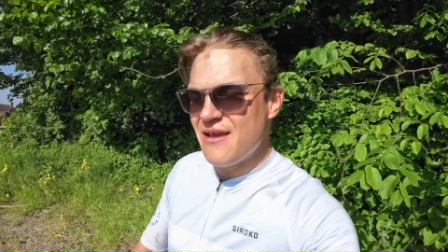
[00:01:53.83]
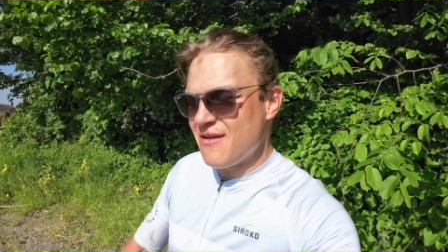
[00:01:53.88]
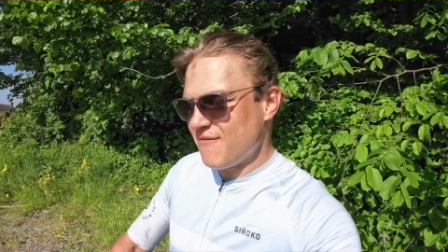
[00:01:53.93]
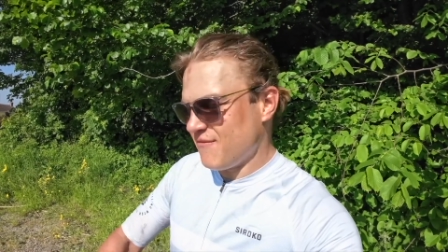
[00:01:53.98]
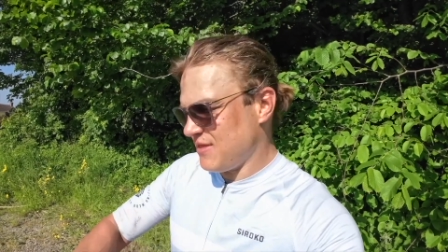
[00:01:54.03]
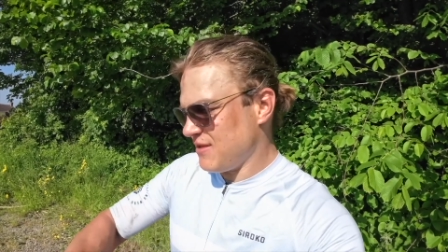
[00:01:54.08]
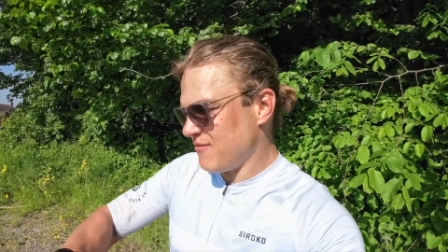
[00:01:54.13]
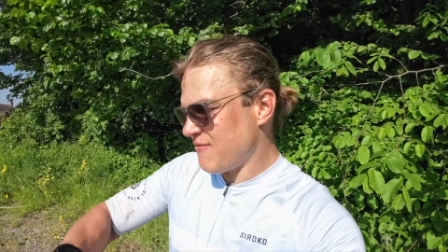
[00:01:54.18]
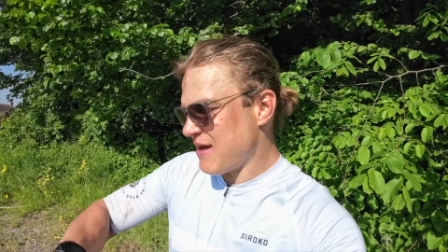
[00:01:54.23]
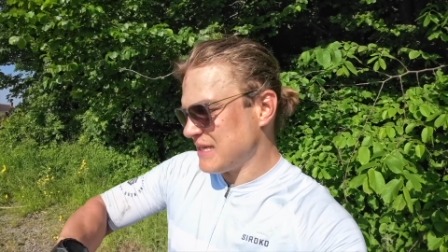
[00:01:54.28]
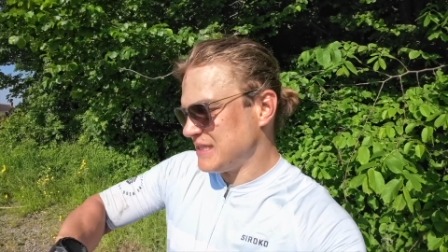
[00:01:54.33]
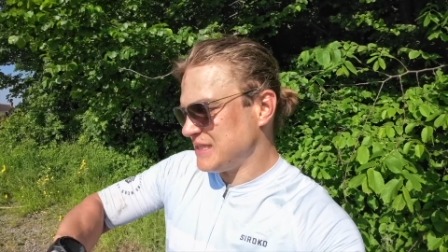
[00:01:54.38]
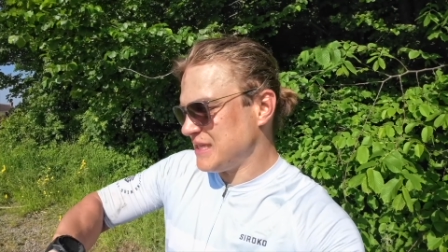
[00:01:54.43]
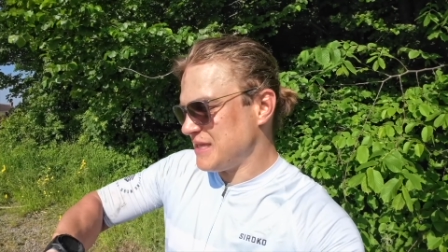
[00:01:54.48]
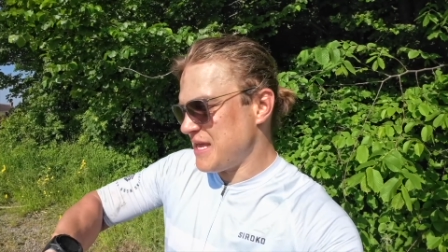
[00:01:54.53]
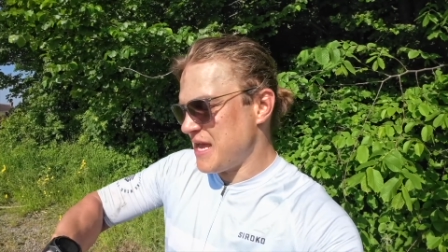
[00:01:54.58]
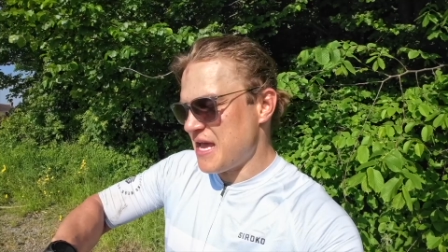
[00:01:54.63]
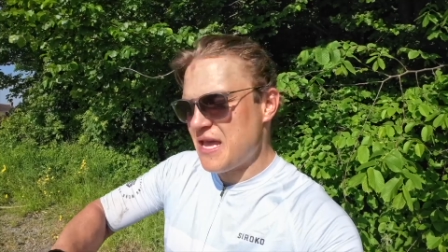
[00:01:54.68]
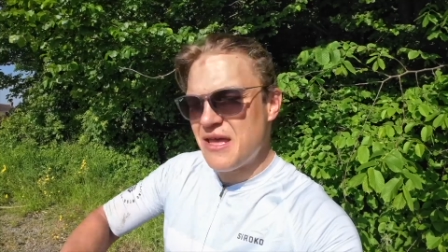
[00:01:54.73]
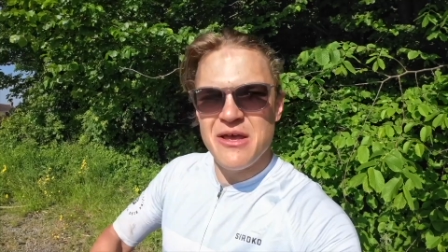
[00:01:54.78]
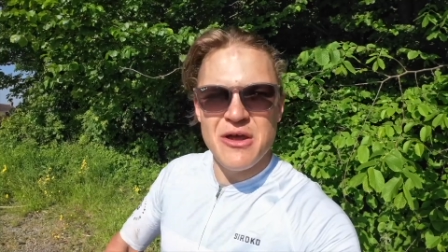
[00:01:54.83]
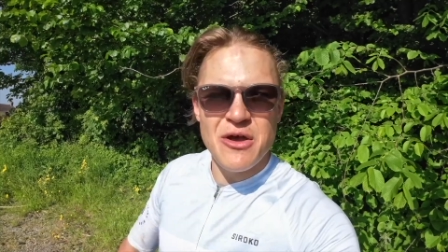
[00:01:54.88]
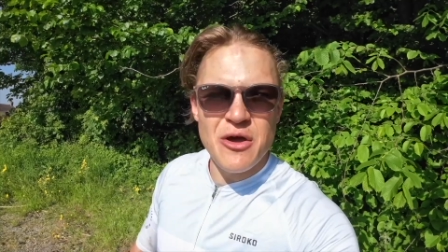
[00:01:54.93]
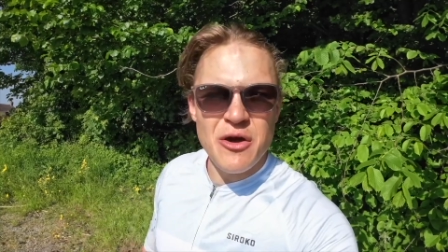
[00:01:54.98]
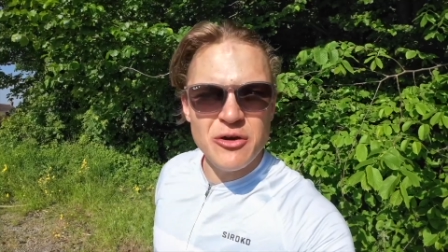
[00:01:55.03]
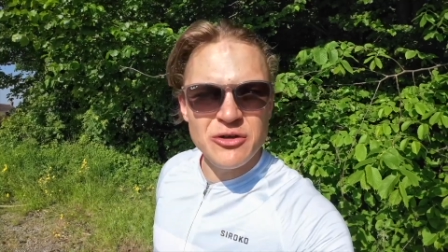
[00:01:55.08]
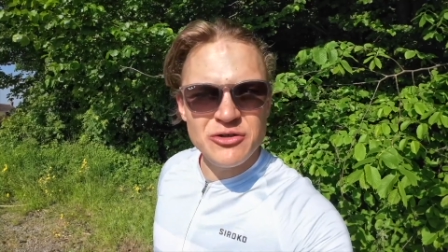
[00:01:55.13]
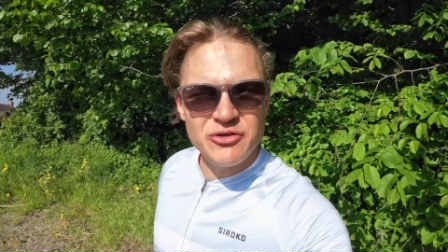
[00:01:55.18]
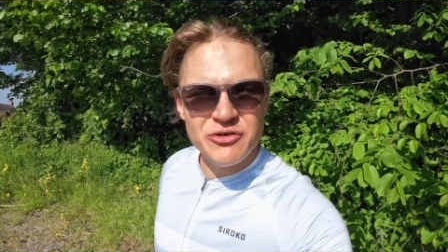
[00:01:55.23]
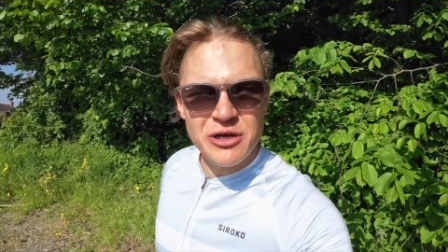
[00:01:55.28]
for the rest of the
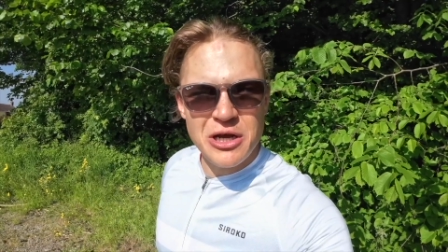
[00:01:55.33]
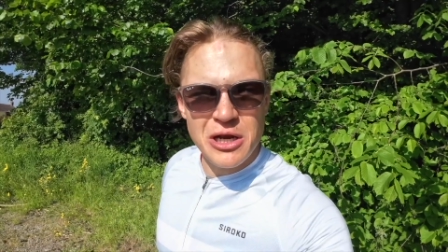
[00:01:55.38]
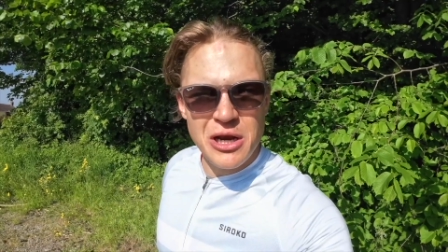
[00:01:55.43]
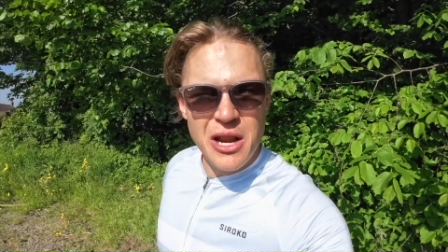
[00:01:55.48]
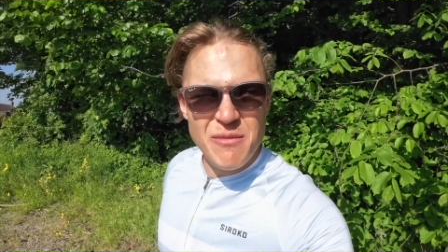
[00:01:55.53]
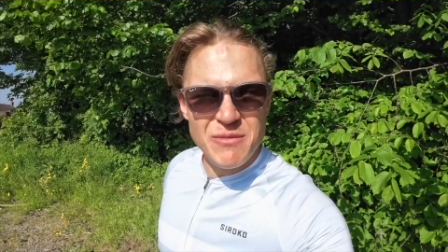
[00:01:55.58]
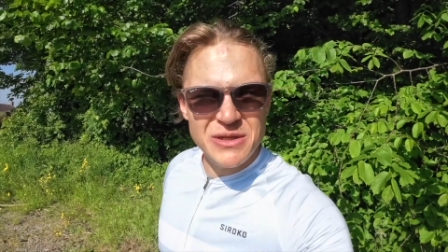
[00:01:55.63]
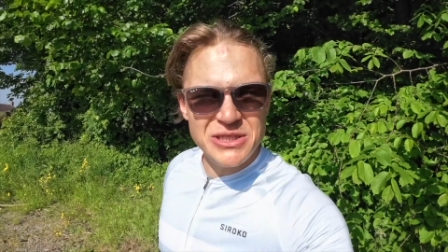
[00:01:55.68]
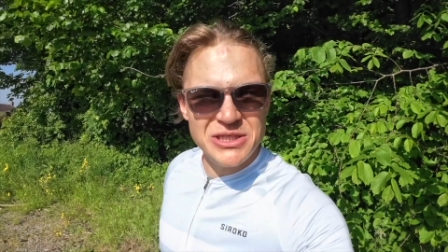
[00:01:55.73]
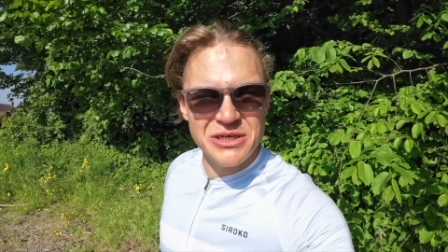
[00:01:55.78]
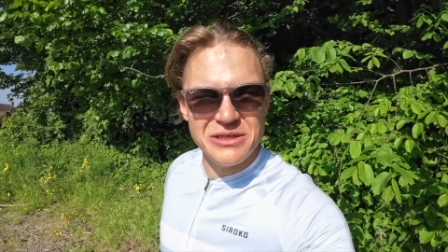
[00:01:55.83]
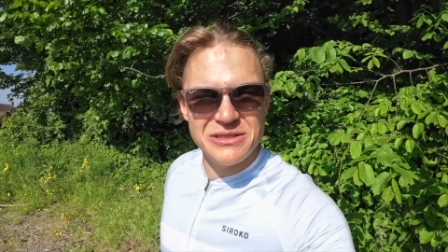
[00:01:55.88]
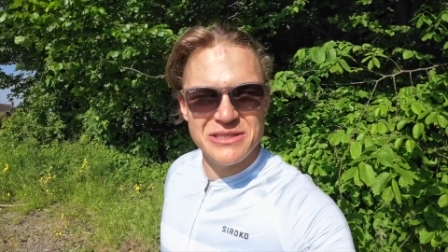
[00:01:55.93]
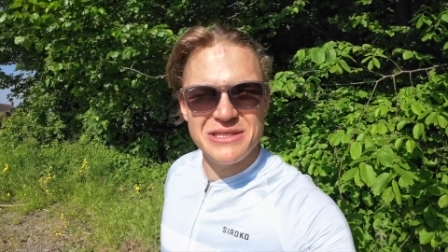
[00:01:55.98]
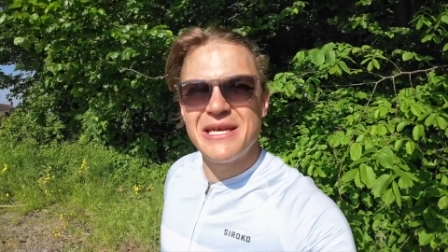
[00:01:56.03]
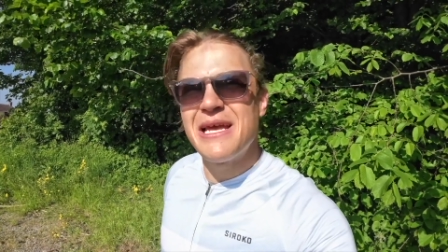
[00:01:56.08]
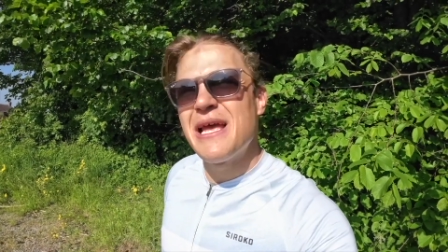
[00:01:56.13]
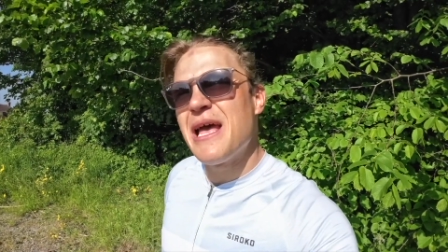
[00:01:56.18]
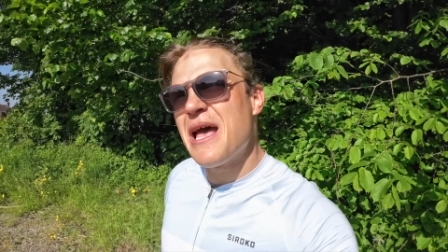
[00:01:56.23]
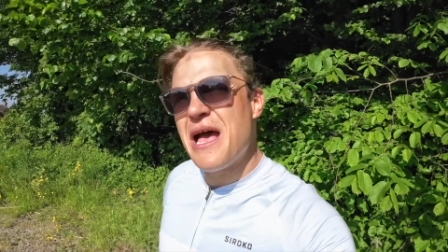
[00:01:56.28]
100 kilometers.